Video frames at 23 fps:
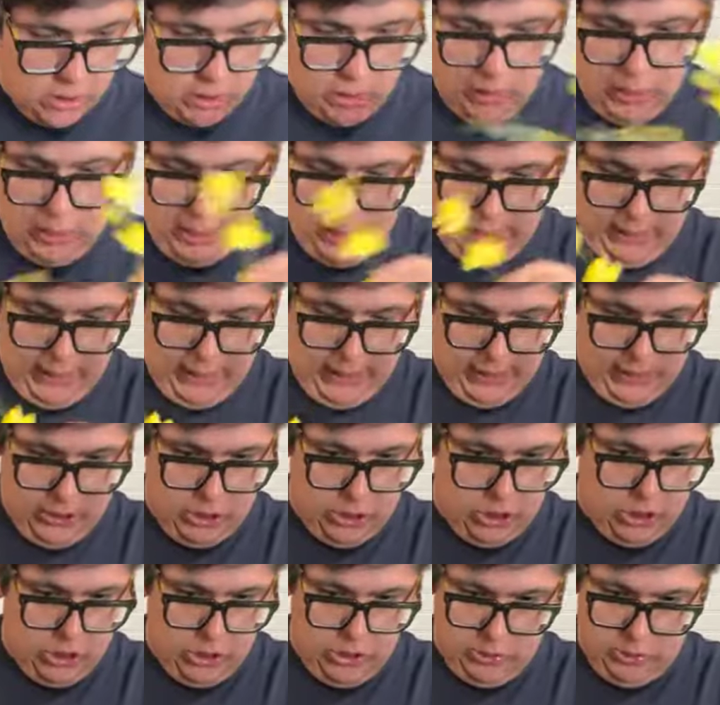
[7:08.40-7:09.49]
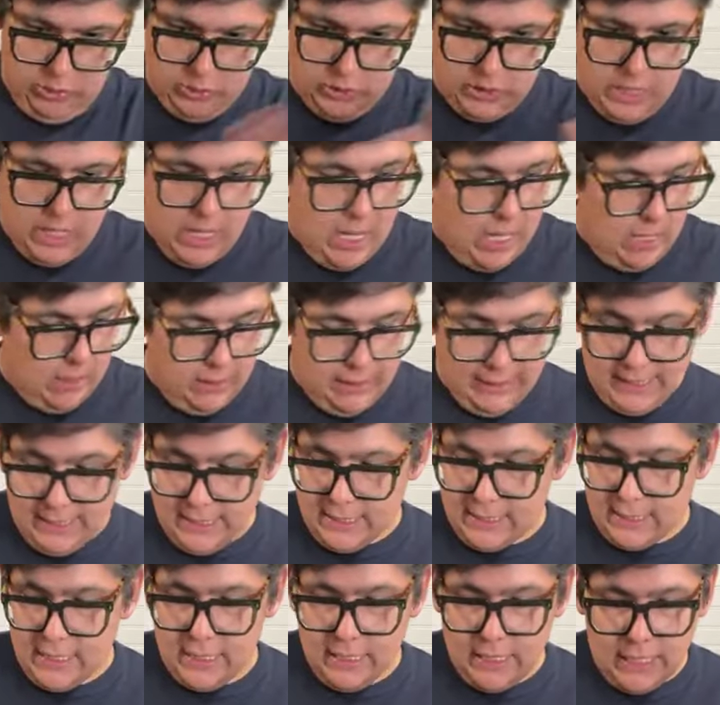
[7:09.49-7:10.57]
So I just chose,
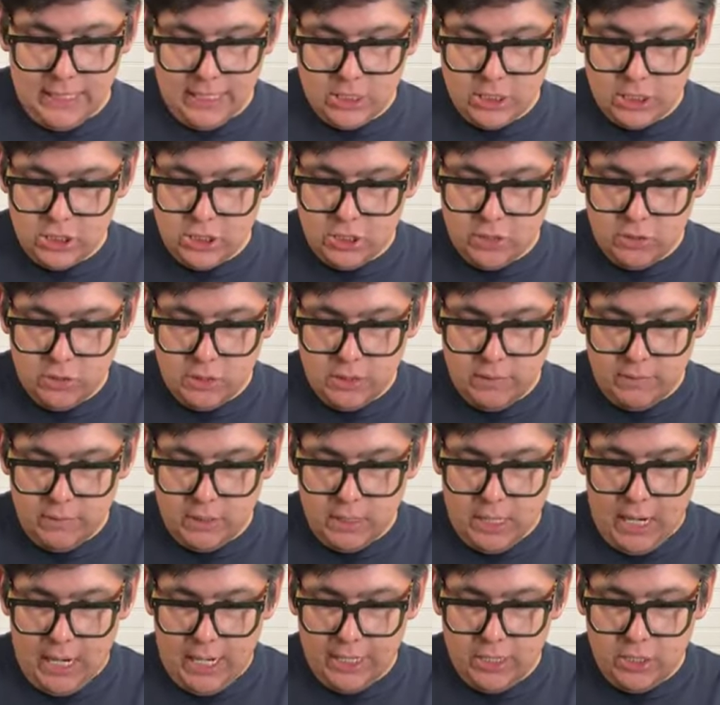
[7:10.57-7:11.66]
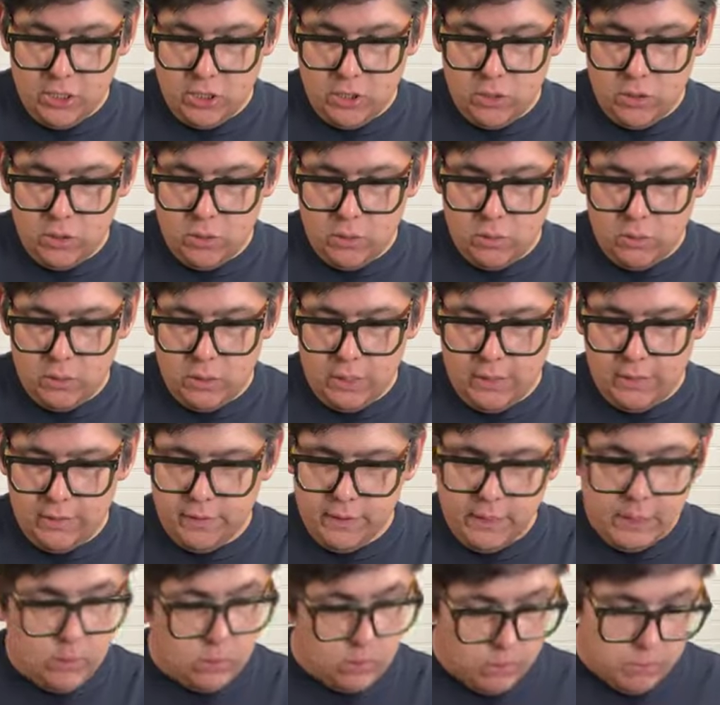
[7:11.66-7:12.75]
like I said, I just chose stuff that I knew I
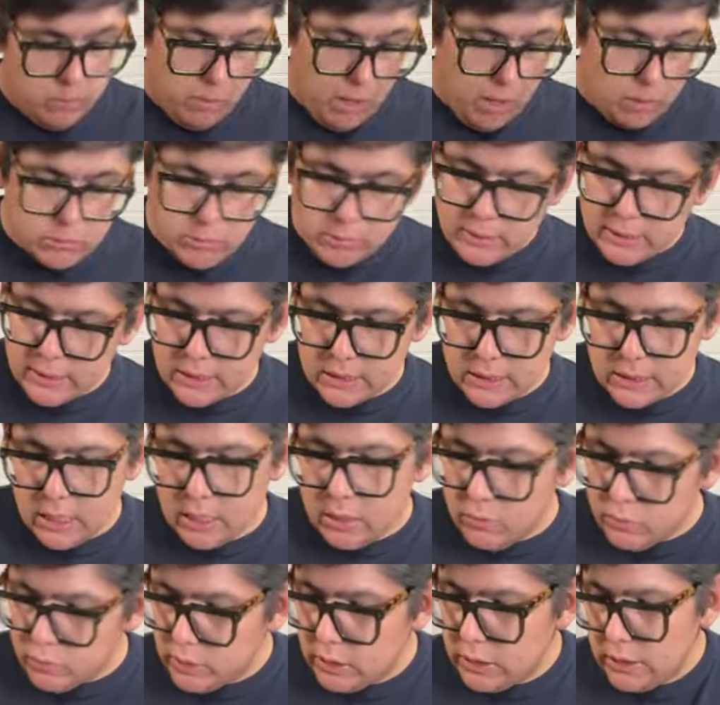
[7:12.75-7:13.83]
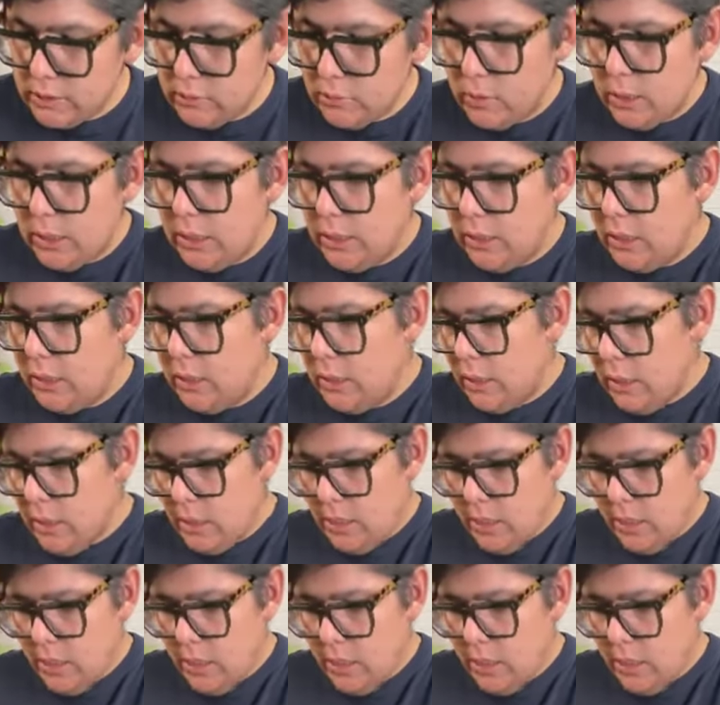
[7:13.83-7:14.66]
think would probably sell really well.